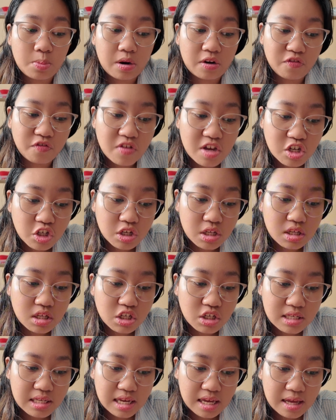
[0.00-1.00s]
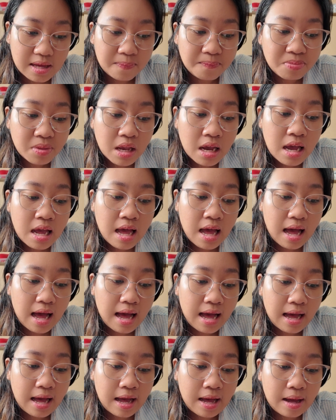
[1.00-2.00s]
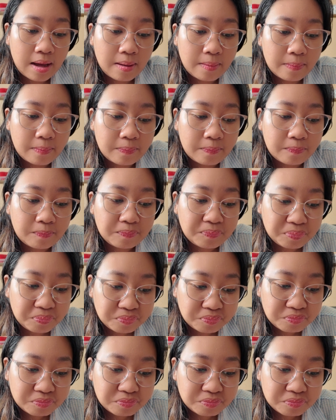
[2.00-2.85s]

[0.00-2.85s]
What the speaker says: proficiency. But